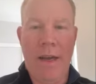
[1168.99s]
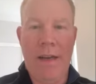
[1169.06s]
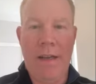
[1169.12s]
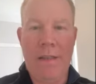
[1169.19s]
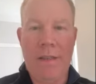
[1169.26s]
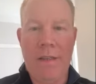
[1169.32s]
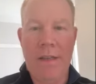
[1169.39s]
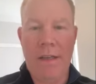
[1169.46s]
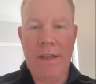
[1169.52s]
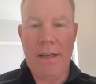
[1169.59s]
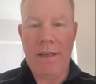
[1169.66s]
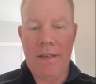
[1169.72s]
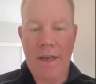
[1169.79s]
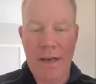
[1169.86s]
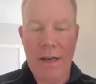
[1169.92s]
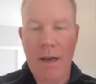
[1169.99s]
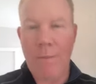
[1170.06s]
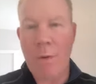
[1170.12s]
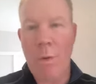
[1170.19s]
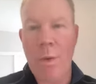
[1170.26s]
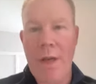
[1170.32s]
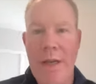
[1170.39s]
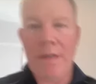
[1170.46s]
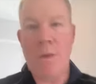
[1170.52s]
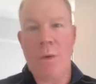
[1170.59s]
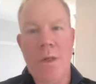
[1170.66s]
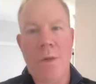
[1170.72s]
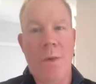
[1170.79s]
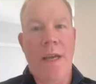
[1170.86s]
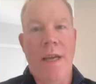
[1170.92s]
It's, like I said, a couple of weeks
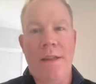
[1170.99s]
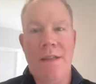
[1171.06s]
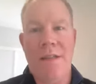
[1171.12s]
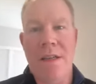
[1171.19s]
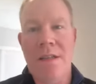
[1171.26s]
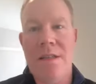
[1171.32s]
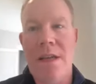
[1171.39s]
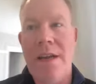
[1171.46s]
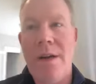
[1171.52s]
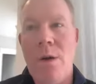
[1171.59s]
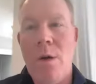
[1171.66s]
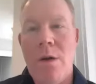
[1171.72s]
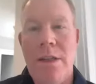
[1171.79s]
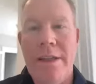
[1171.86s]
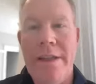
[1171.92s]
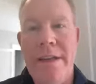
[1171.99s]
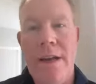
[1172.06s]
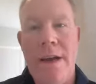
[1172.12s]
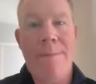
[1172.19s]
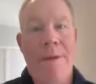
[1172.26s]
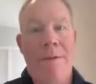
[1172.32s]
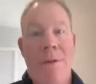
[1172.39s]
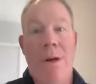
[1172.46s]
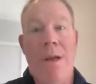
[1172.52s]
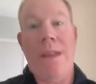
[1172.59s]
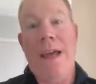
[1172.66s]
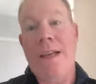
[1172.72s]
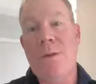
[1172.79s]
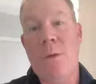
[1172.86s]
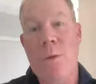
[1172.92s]
once we get this inside all cleaned up, and really
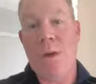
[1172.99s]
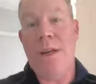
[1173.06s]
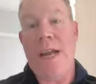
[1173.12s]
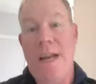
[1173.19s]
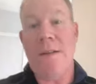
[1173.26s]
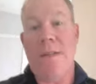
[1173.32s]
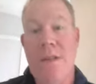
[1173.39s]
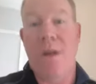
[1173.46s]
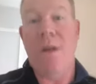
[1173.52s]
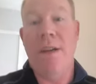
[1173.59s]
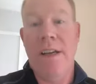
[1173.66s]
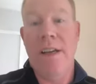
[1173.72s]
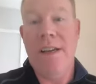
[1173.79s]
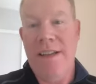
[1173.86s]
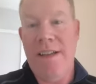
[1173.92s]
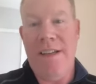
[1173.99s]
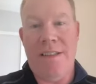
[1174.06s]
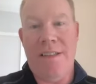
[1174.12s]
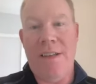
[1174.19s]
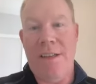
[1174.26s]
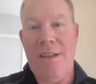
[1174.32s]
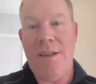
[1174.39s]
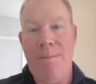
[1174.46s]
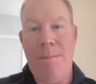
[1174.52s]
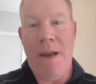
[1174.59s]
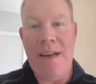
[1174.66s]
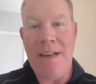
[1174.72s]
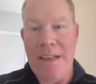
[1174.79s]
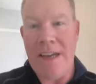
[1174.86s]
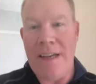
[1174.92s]
that's what we're down to, is touch up
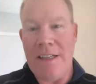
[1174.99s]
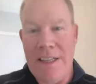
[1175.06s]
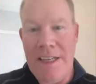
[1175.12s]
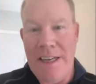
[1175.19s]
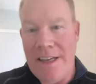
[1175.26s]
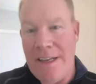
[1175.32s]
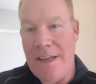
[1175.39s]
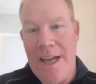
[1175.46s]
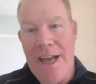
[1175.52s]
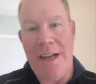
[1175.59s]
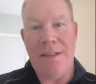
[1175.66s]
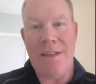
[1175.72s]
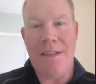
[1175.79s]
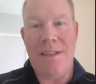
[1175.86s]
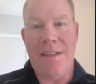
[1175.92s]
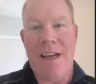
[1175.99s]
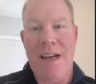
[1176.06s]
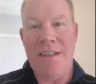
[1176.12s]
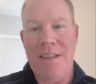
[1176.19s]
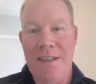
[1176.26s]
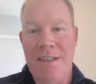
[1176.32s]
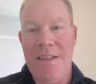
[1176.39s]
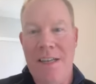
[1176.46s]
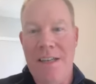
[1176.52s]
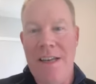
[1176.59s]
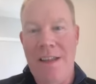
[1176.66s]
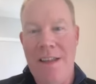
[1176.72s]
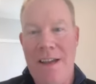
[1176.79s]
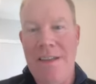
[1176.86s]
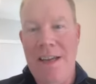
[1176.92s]
painting and cleaning. A house this size and this
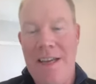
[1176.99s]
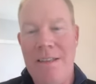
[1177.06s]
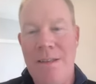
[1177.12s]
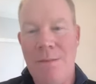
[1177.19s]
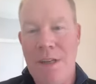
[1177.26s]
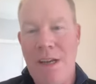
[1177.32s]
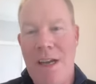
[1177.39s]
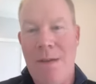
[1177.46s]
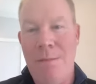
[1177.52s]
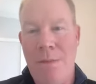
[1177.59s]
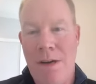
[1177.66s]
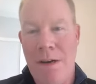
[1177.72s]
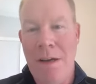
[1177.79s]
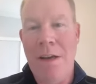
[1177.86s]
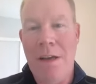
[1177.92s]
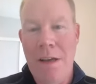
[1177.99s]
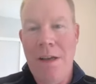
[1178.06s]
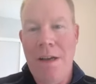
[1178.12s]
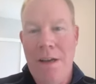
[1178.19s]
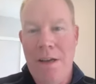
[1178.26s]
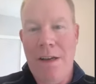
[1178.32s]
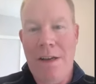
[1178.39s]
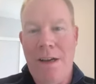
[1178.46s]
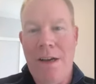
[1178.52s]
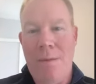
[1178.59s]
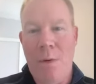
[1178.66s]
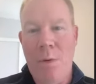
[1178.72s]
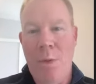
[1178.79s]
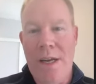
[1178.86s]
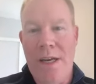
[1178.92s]
detail, that takes some time, but in a
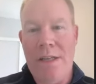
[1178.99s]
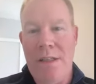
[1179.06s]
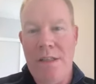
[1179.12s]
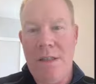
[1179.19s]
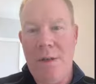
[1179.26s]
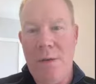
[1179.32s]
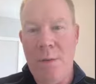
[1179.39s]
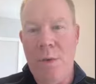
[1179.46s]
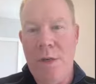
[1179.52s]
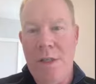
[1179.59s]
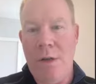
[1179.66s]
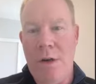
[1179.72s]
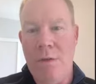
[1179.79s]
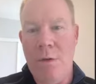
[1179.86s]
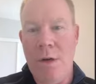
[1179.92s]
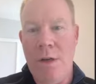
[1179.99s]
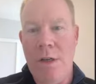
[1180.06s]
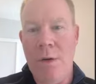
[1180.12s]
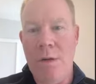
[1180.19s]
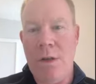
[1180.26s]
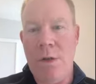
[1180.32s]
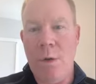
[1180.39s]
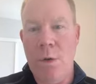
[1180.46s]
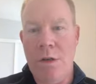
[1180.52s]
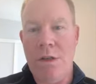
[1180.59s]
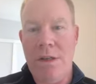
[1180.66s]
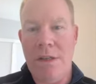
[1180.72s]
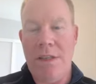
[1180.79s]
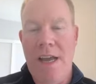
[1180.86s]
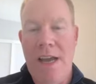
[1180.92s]
couple of weeks when we start really doing the tours
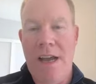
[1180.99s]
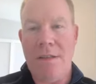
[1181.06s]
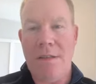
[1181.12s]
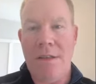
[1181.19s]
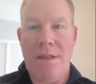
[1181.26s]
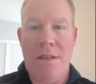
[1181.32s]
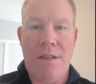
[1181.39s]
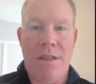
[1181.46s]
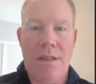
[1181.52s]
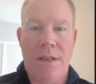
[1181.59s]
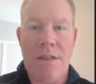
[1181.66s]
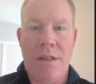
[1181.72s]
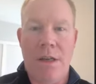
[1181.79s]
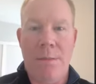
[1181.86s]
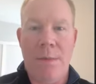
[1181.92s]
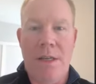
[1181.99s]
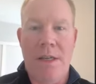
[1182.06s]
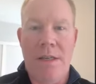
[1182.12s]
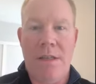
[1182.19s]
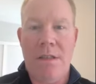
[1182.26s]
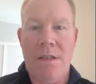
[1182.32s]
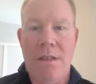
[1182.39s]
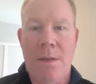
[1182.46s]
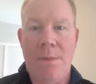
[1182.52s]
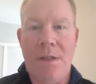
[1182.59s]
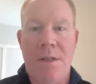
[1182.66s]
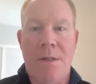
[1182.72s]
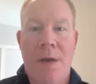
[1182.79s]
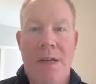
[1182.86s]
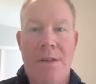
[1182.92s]
of this house, it's going to be
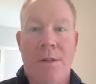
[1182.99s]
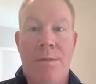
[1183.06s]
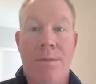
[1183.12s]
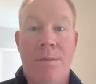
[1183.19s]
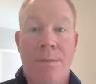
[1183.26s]
something special.